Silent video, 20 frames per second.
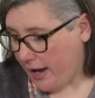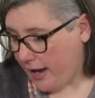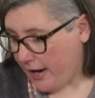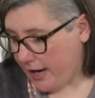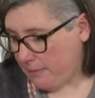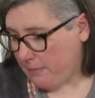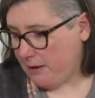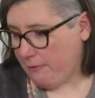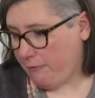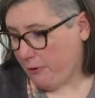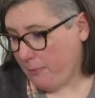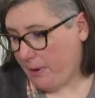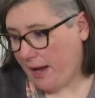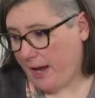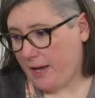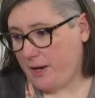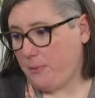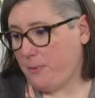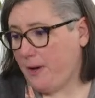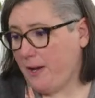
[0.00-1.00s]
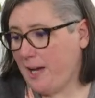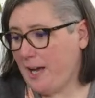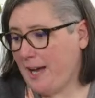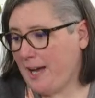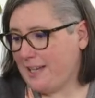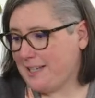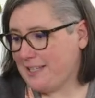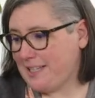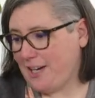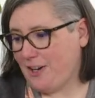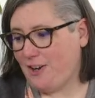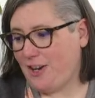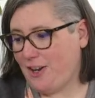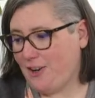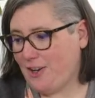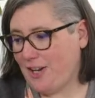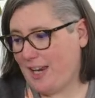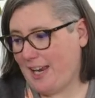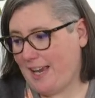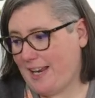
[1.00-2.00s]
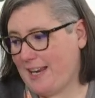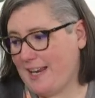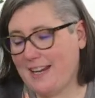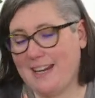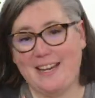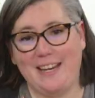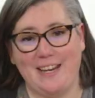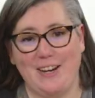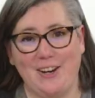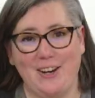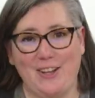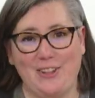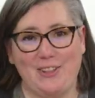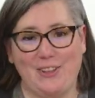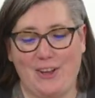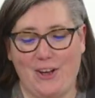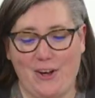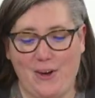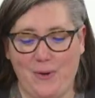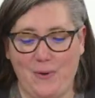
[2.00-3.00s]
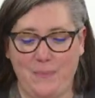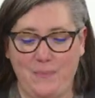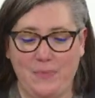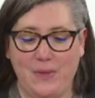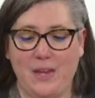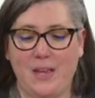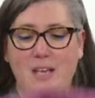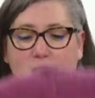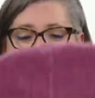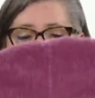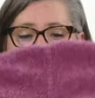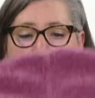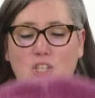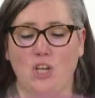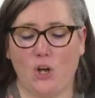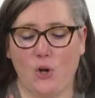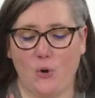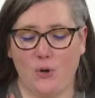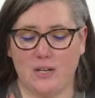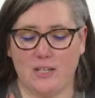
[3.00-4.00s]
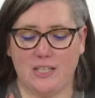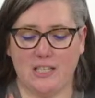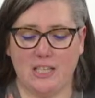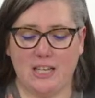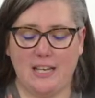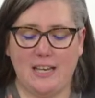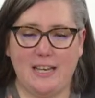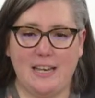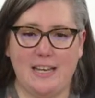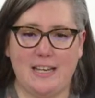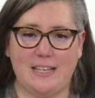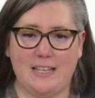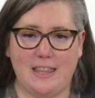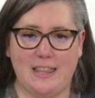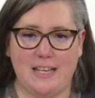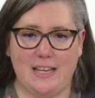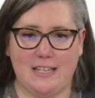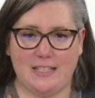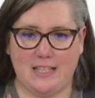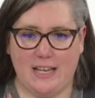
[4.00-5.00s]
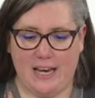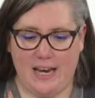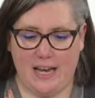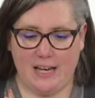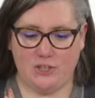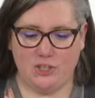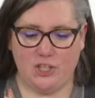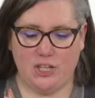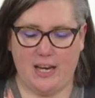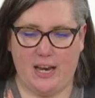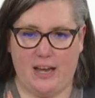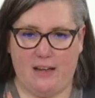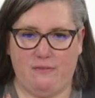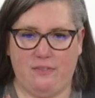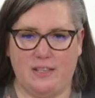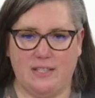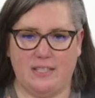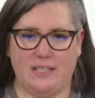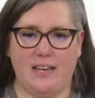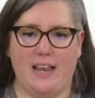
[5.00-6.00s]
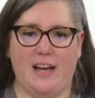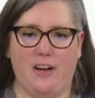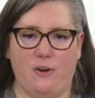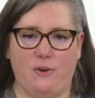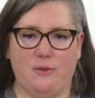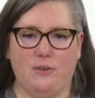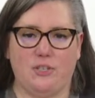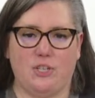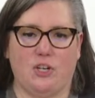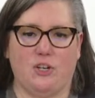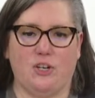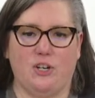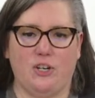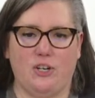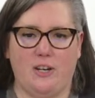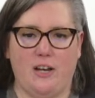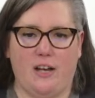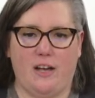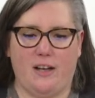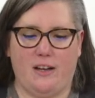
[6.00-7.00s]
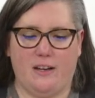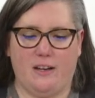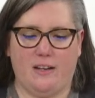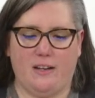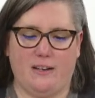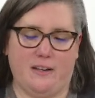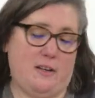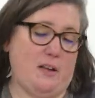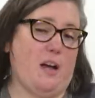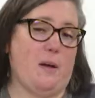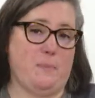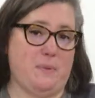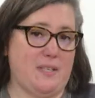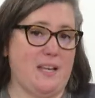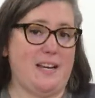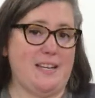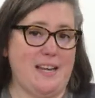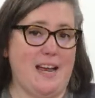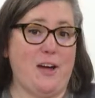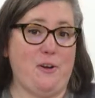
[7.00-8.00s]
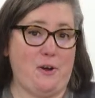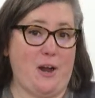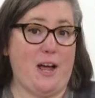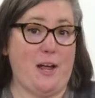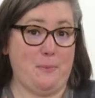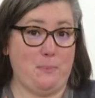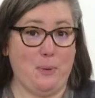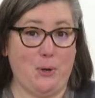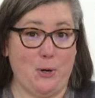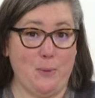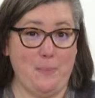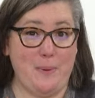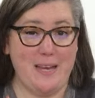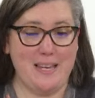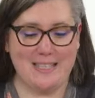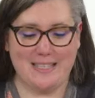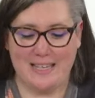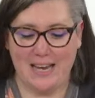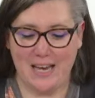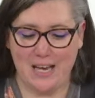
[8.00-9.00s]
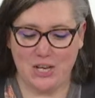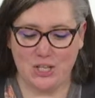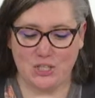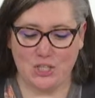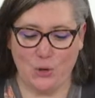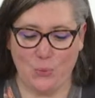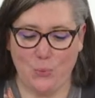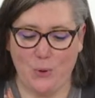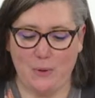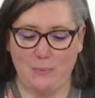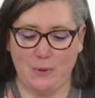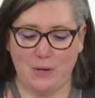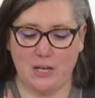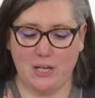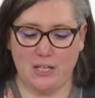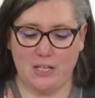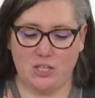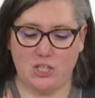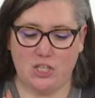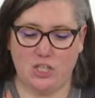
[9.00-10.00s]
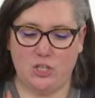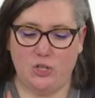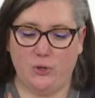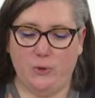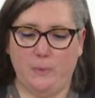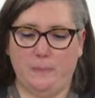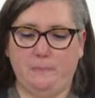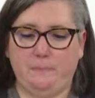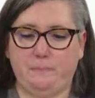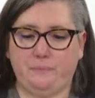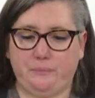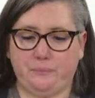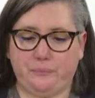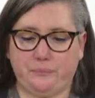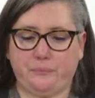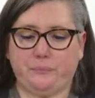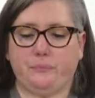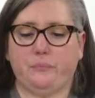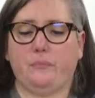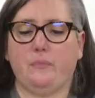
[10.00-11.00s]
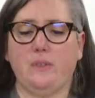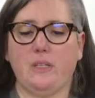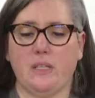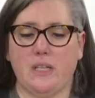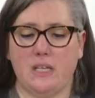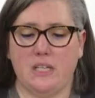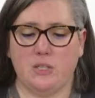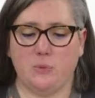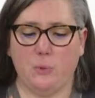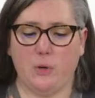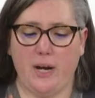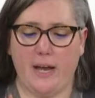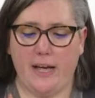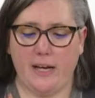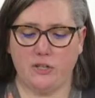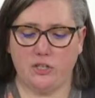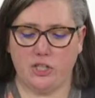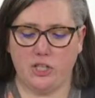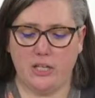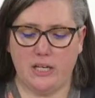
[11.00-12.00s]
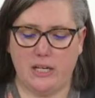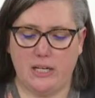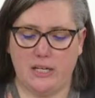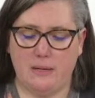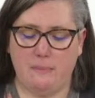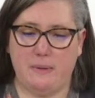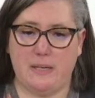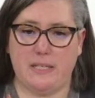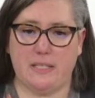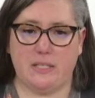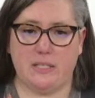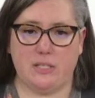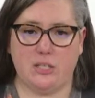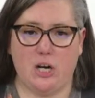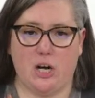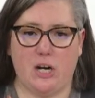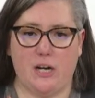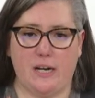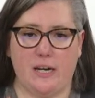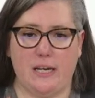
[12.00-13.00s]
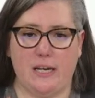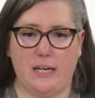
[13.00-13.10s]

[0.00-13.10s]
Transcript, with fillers: Amy from Ottawa, Ontario, Canada here. Hello. So to knit this, I actually have this now turned upside down on purpose. So what we're going to do is we're actually going to be starting